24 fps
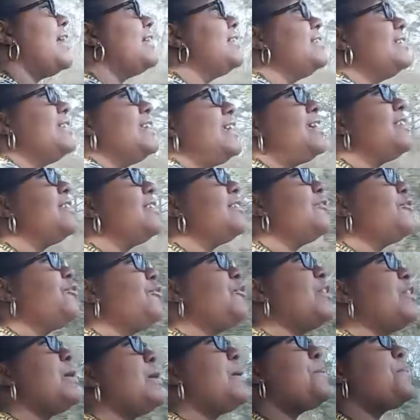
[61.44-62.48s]
I
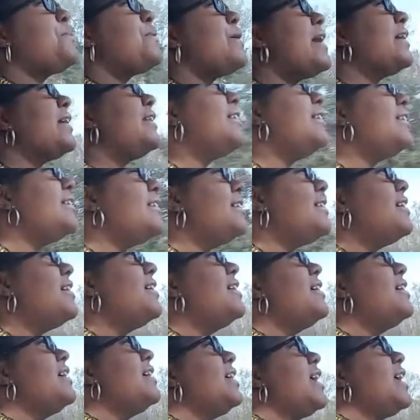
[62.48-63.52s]
didn't feel pregnant.
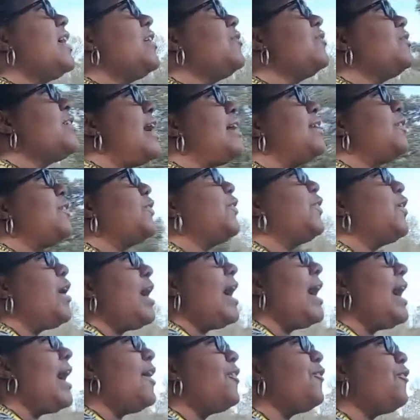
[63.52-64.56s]
Even though I don't know
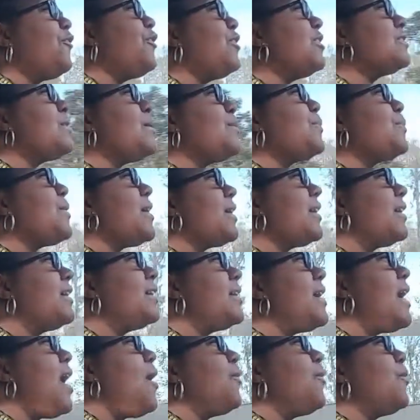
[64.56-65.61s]
how it feels to be
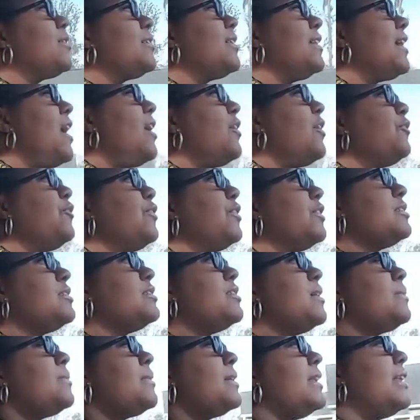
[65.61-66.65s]
pregnant, I would think I'll feel
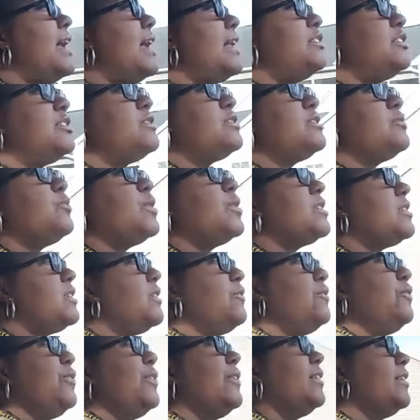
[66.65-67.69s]
something, and I just
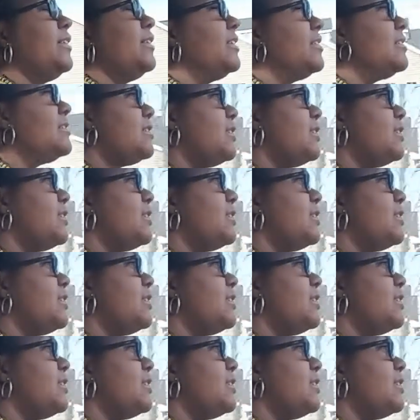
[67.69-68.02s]
wasn't feeling it.